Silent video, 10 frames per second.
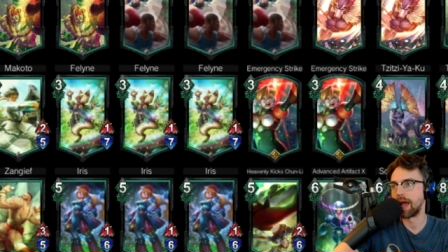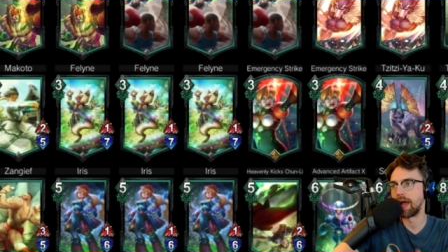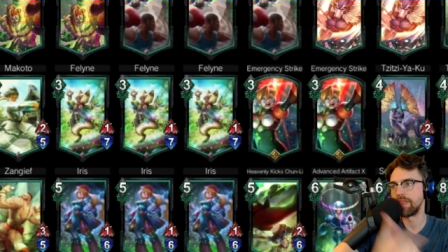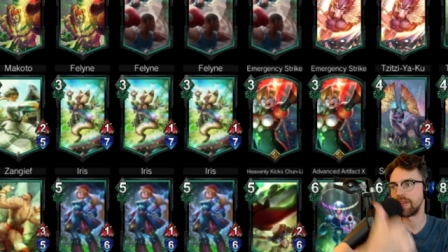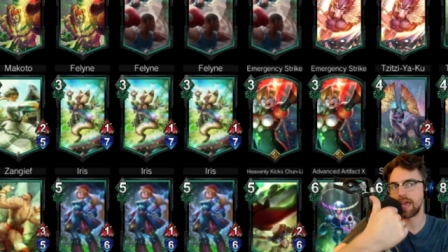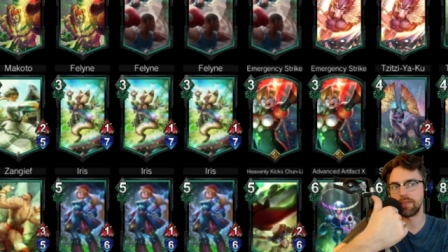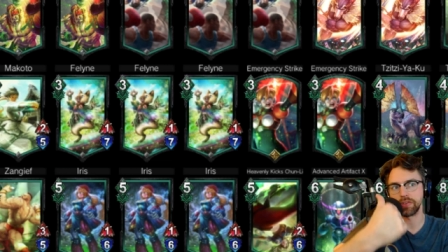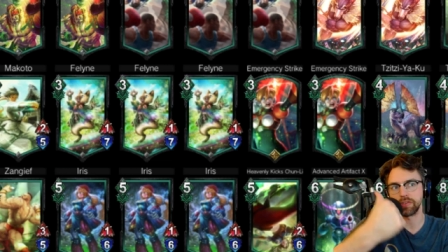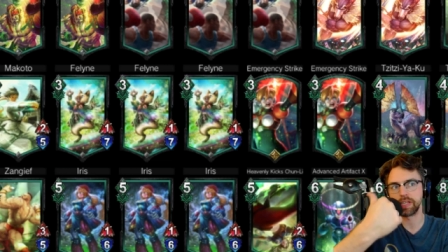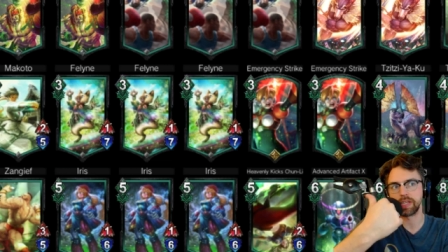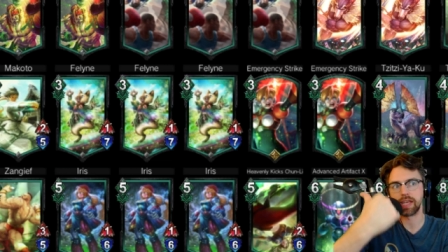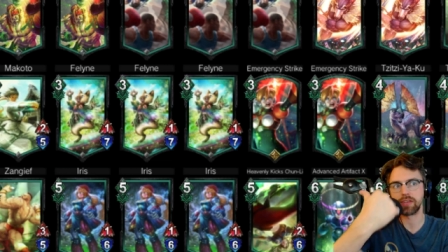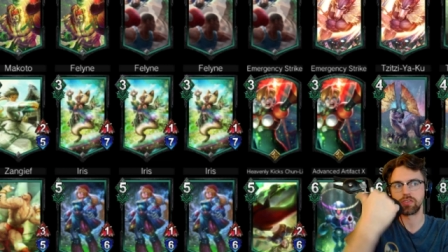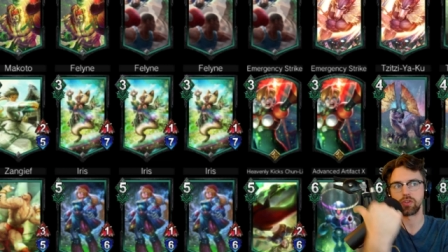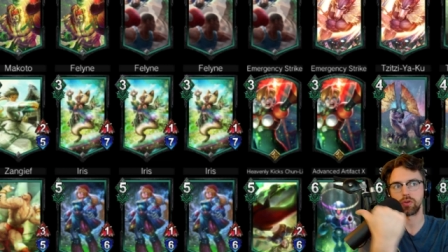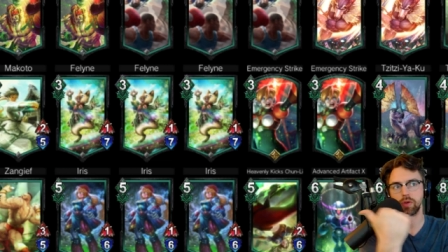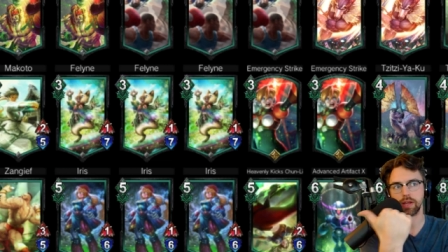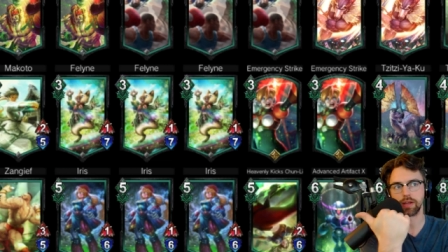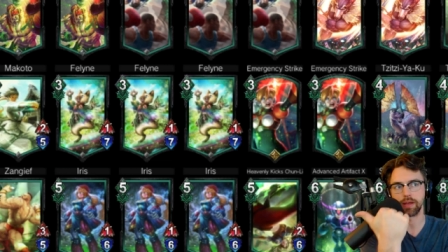And then Heavenly Kicks is a great